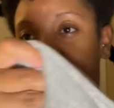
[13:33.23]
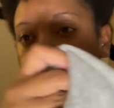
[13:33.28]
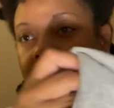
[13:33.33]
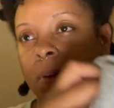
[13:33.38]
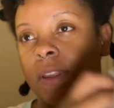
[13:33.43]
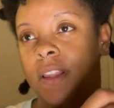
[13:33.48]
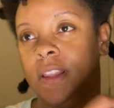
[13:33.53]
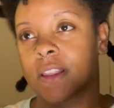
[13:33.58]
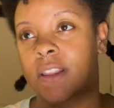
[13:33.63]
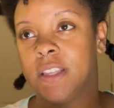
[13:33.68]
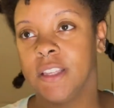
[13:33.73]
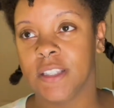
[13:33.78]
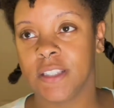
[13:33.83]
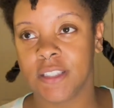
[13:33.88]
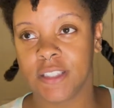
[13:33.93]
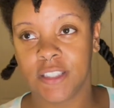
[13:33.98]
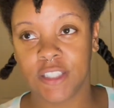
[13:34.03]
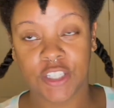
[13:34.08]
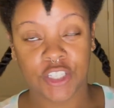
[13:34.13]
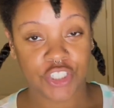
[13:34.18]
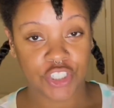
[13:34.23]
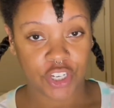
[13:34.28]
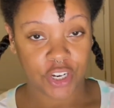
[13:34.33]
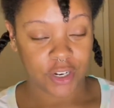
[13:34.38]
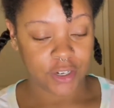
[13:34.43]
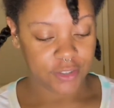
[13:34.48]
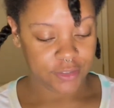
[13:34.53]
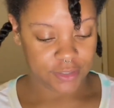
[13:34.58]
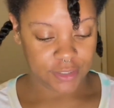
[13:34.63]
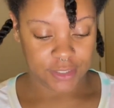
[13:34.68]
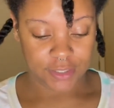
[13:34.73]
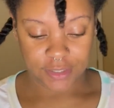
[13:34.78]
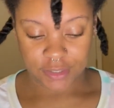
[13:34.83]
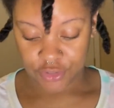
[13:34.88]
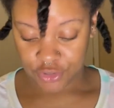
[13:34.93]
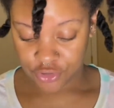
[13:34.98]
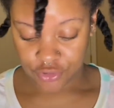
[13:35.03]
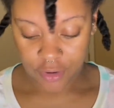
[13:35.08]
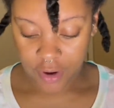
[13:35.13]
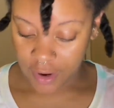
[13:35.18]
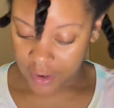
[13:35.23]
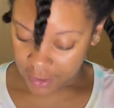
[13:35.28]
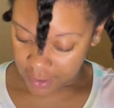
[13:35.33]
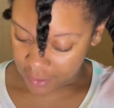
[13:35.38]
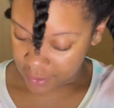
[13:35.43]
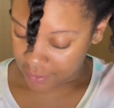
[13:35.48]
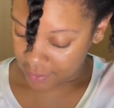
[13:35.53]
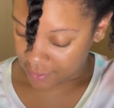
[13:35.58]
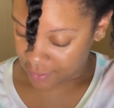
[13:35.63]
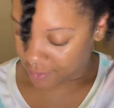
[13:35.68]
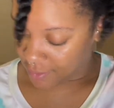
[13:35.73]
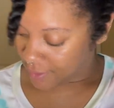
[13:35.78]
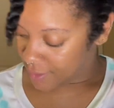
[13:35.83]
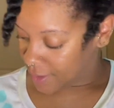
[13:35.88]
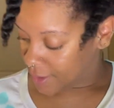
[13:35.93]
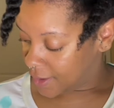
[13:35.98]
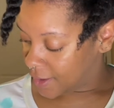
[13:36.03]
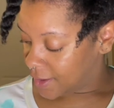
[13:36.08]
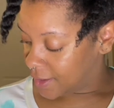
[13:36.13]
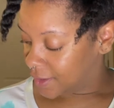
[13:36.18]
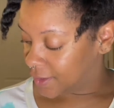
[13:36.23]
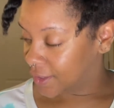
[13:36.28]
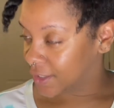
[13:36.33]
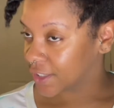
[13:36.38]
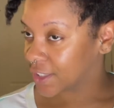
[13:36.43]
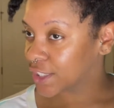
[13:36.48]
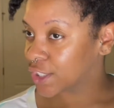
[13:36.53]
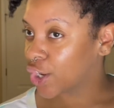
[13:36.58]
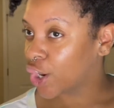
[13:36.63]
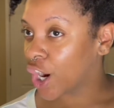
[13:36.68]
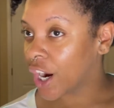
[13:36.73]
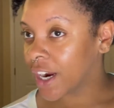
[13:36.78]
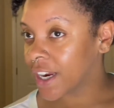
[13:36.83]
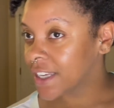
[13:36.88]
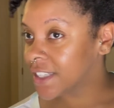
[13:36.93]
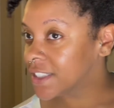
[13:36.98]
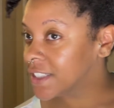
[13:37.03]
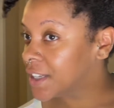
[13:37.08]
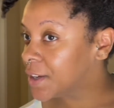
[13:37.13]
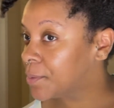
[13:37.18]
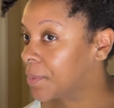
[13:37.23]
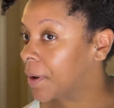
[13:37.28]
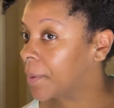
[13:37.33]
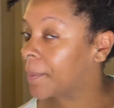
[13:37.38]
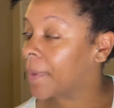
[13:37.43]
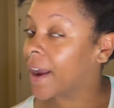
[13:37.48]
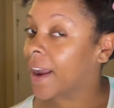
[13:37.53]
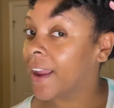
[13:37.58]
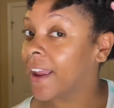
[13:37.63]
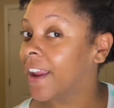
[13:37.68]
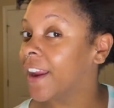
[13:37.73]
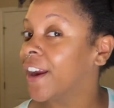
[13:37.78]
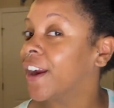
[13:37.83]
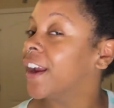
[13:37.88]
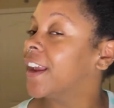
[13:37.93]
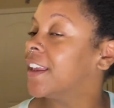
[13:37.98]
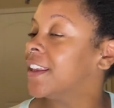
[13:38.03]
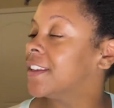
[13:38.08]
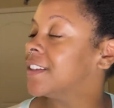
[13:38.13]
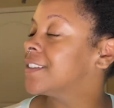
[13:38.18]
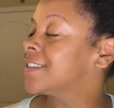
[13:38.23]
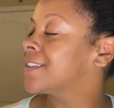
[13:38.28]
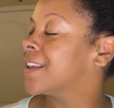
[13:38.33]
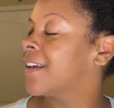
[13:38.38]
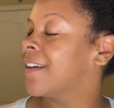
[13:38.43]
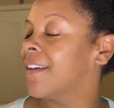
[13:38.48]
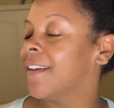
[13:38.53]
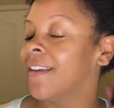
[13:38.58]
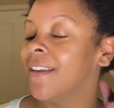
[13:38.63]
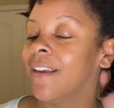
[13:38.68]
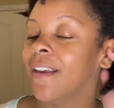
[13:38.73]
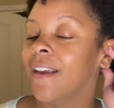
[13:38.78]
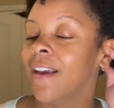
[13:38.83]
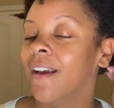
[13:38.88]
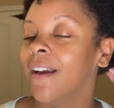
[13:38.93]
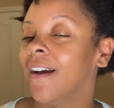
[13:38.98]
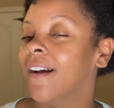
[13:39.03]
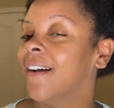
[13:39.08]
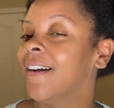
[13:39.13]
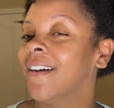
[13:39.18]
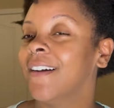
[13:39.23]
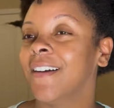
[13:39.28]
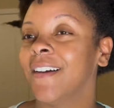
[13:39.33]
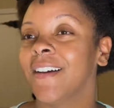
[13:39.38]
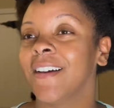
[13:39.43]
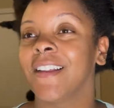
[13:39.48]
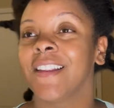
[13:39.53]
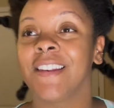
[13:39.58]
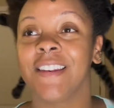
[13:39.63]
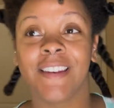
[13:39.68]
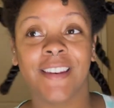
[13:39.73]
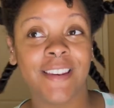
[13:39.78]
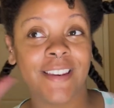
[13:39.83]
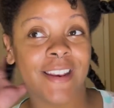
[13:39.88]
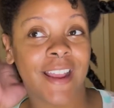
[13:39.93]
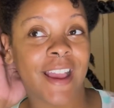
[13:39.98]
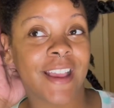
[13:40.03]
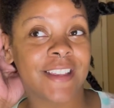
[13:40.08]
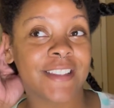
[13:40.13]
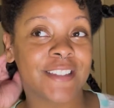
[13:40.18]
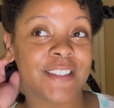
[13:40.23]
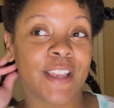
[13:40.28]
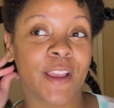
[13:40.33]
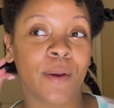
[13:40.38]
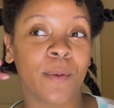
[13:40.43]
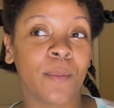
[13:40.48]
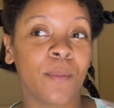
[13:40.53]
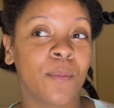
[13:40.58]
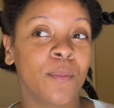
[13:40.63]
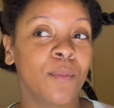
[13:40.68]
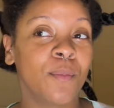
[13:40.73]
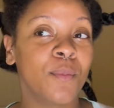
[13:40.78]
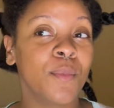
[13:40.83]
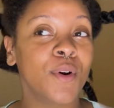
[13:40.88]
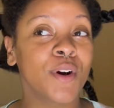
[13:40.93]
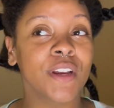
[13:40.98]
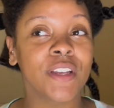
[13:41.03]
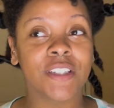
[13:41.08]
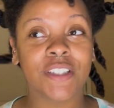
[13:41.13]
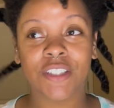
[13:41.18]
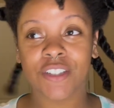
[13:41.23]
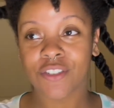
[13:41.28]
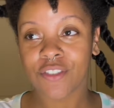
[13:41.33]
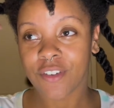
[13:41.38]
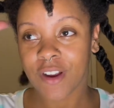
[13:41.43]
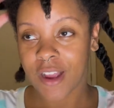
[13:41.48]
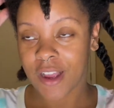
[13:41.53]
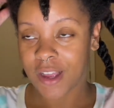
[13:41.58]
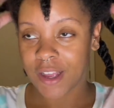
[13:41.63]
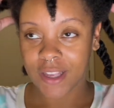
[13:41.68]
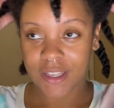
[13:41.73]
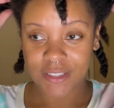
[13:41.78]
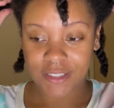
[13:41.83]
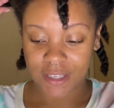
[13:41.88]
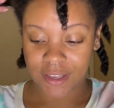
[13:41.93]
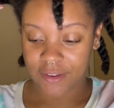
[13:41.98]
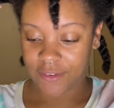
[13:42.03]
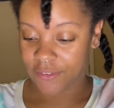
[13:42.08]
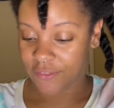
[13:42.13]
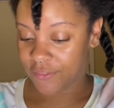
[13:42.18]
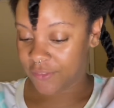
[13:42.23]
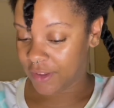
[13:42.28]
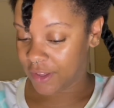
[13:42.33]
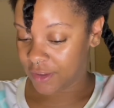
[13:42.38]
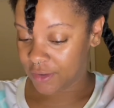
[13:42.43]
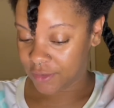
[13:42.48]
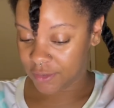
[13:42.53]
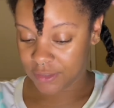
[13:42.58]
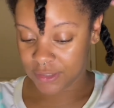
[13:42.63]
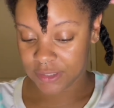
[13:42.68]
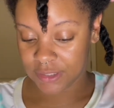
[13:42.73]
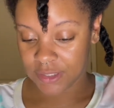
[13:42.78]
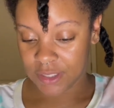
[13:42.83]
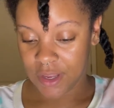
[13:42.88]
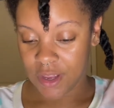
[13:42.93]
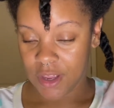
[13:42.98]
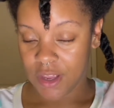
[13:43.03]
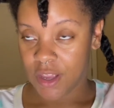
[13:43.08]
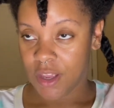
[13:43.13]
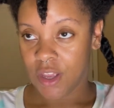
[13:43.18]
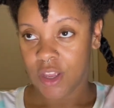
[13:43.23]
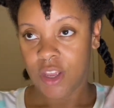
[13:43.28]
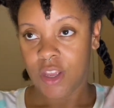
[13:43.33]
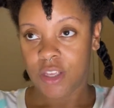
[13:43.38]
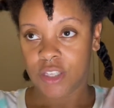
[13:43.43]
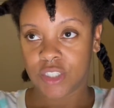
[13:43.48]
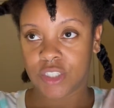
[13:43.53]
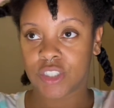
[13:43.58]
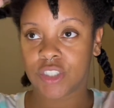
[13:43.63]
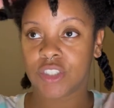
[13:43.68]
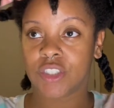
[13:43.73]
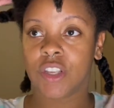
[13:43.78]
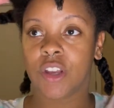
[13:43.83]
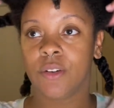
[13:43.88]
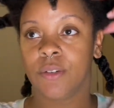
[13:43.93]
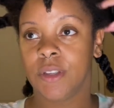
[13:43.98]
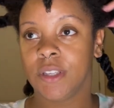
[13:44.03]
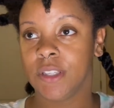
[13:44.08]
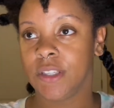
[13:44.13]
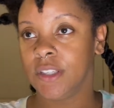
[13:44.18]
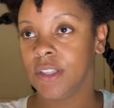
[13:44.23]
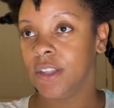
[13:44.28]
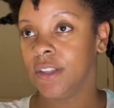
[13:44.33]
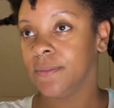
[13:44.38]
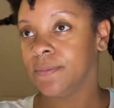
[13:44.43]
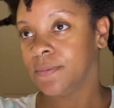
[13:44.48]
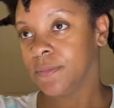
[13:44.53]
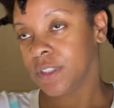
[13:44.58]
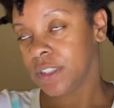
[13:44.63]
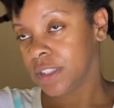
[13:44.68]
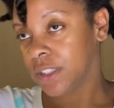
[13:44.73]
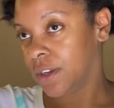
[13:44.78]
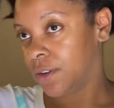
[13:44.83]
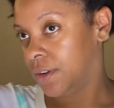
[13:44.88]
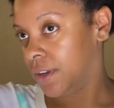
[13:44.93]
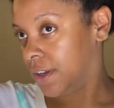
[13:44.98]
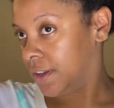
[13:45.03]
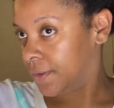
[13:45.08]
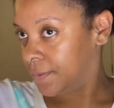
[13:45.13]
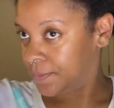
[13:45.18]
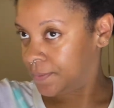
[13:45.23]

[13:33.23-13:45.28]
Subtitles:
in this t-shirt drying. Looks crazy, but my hair is nice and moisturized. It feels so good, so good.